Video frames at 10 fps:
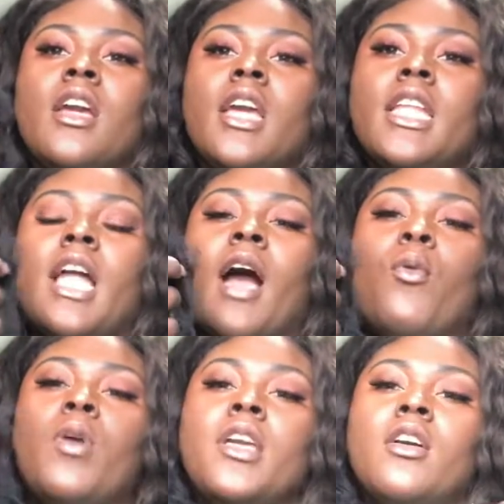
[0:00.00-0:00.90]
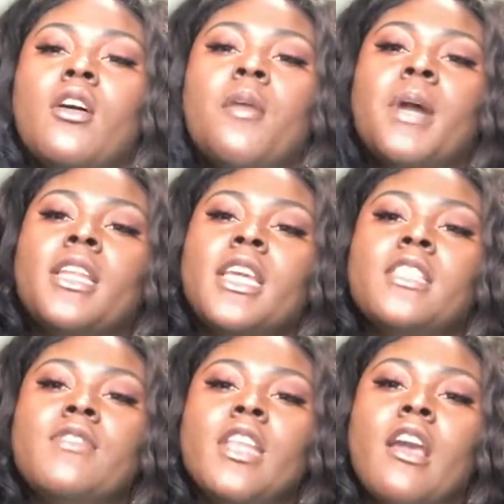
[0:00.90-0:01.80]
And I will, on my
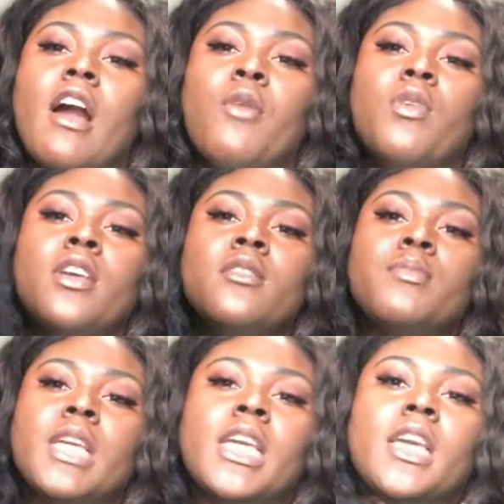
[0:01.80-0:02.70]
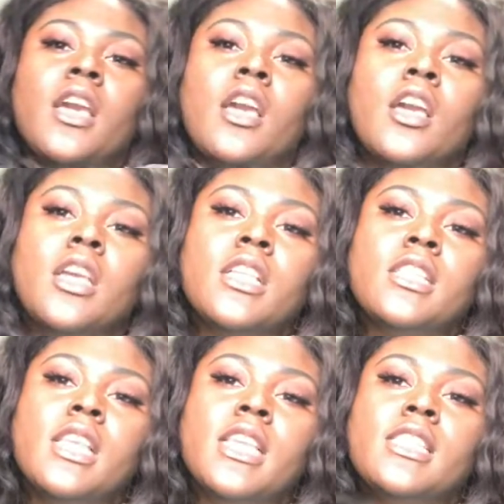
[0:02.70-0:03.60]
next video, I will be
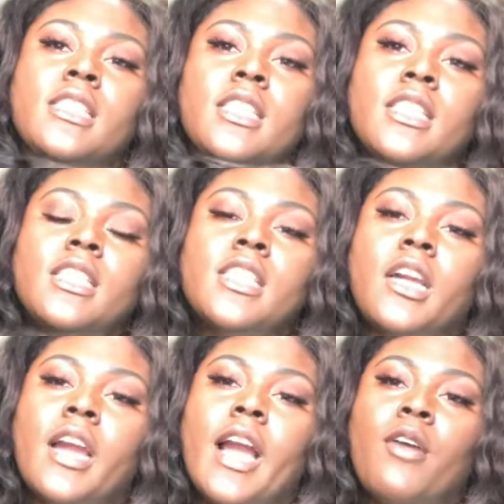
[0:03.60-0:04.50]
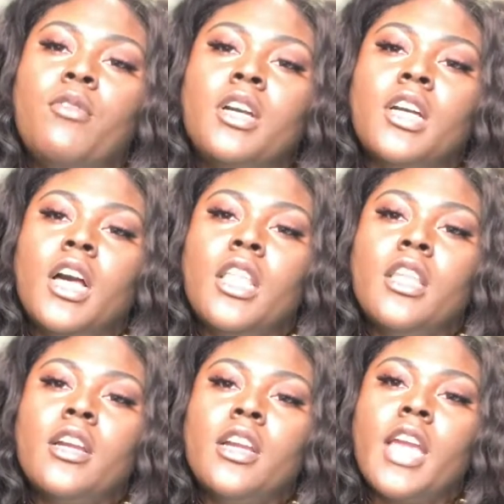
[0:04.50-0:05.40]
testing this hair out with
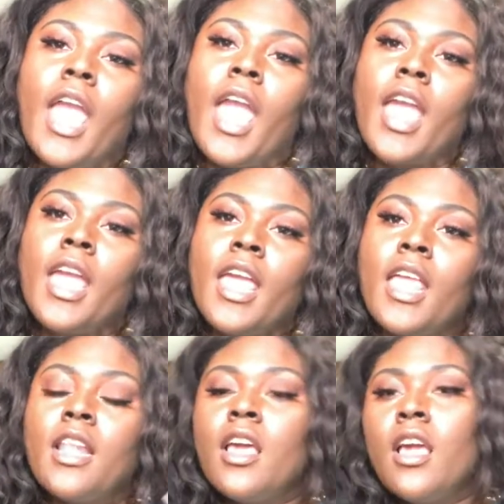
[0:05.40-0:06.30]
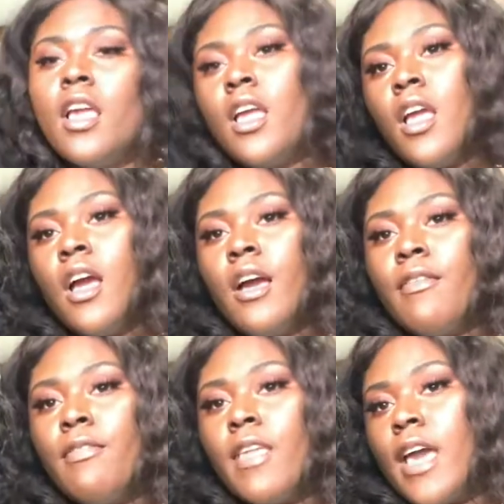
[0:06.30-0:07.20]
color and a
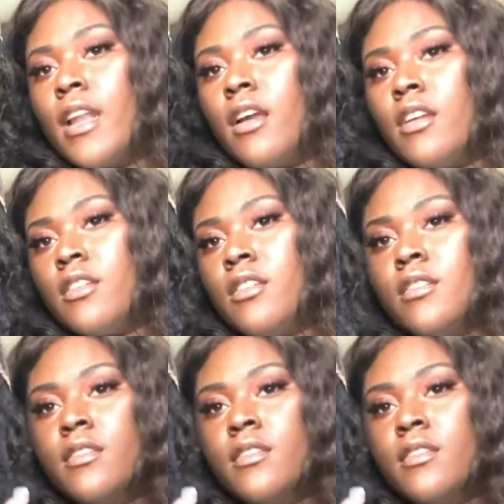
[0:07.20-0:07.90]
flat iron.